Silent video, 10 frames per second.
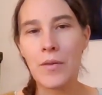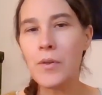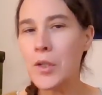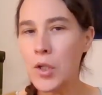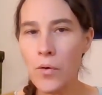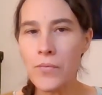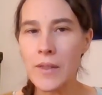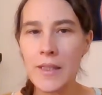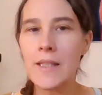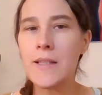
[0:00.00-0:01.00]
And very
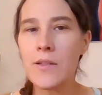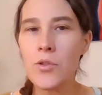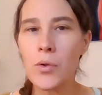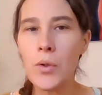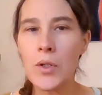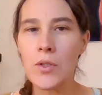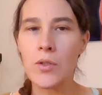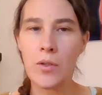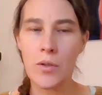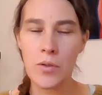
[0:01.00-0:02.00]
often it is a
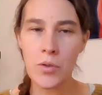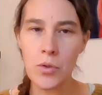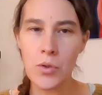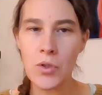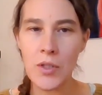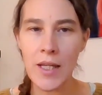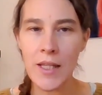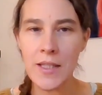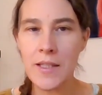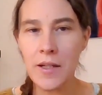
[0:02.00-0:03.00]
choice to
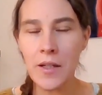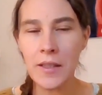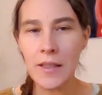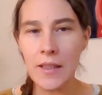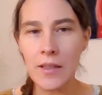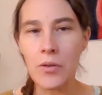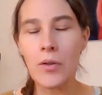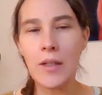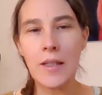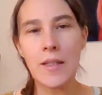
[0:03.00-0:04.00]
stay stuck there,
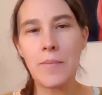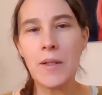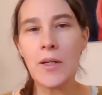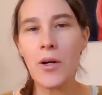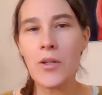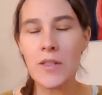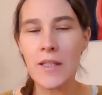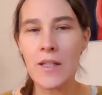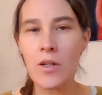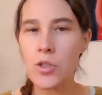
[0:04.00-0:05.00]
or it's because
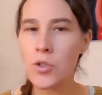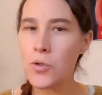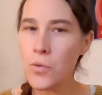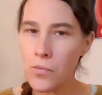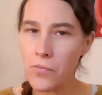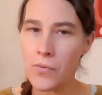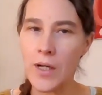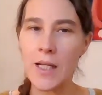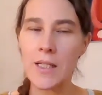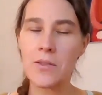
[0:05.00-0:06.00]
they are too
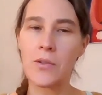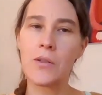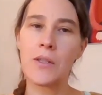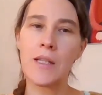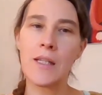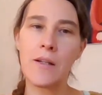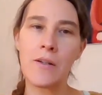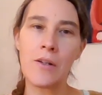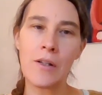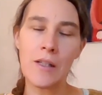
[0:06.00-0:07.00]
afraid, or they
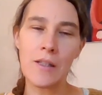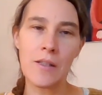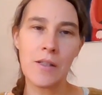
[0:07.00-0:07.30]
are